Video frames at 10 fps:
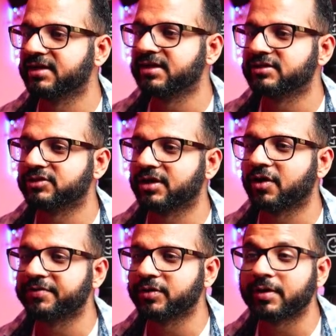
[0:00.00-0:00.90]
So now
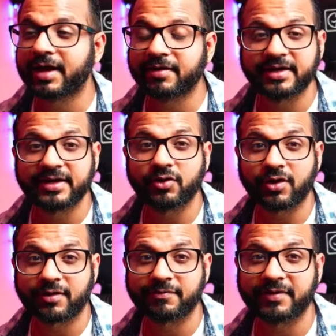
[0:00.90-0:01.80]
we don't have any
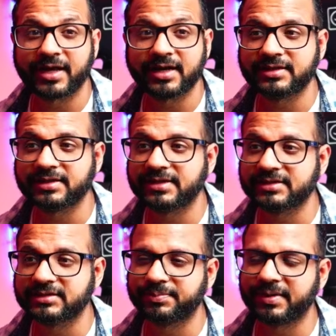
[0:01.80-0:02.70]
Docker file in
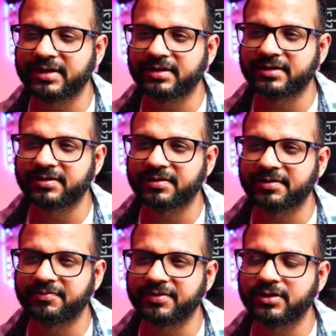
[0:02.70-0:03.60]
this, but
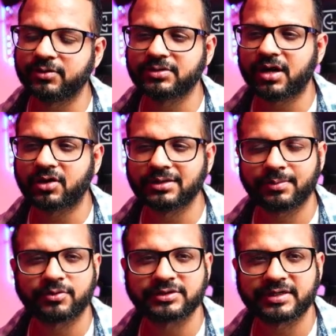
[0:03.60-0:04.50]
we know how the
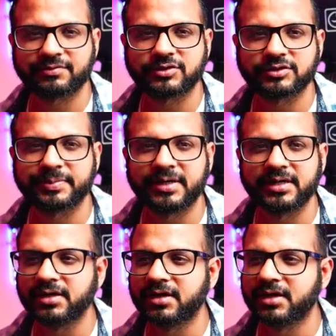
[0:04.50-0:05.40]
project was
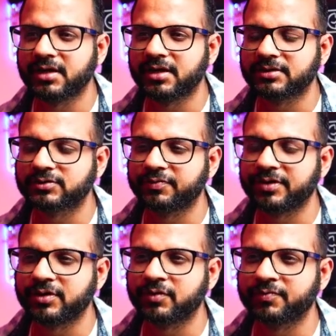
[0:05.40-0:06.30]
built, so we
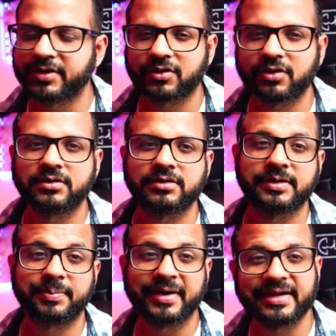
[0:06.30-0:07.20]
know what all
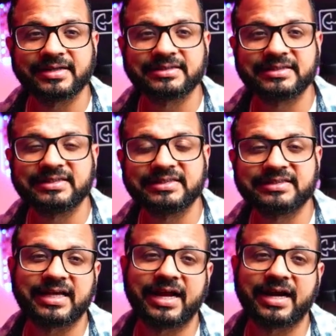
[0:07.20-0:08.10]
dependencies
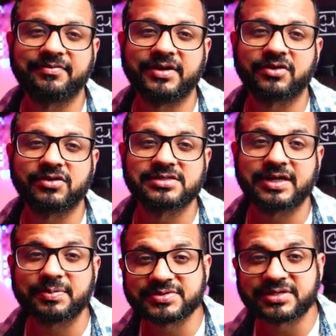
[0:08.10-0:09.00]
and what all
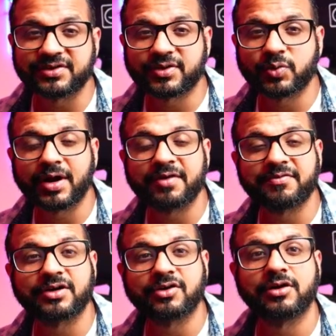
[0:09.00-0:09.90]
steps it requires,
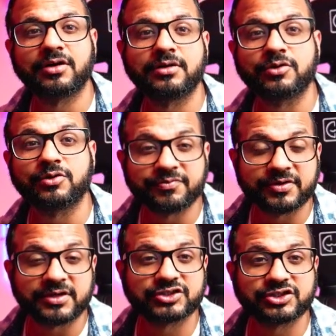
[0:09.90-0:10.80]
what all node
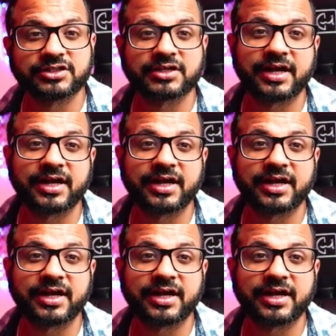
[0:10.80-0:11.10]
version and